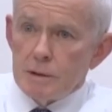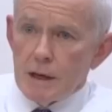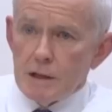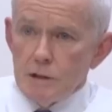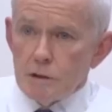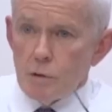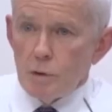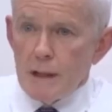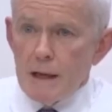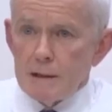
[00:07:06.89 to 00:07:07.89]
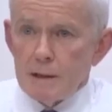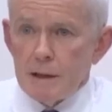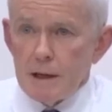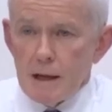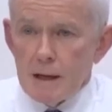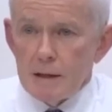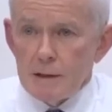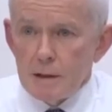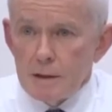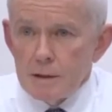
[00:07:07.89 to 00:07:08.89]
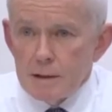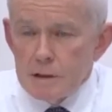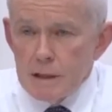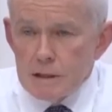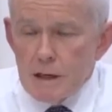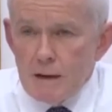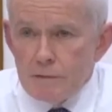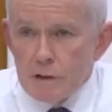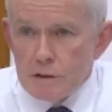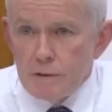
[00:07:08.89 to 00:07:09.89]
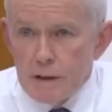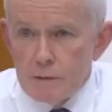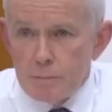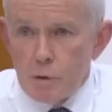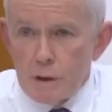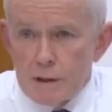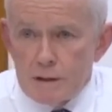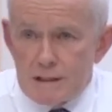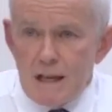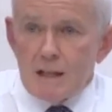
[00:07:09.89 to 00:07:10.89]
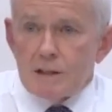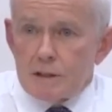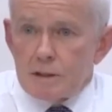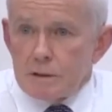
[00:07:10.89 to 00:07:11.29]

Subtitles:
How can you call that a decent adverse event reporting? Deaths.